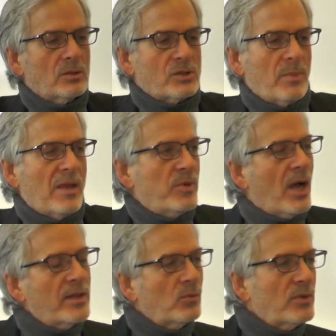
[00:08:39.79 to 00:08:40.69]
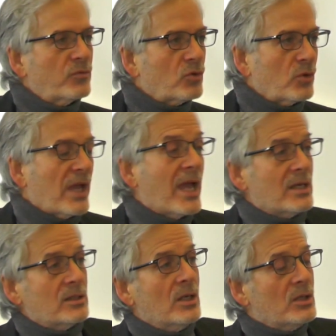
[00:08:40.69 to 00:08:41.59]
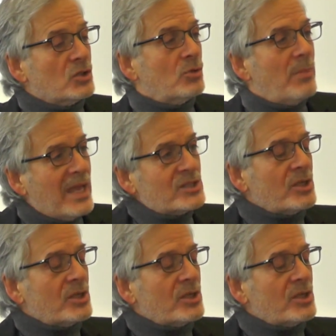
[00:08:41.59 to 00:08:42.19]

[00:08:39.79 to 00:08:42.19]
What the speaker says: some API that we've created to make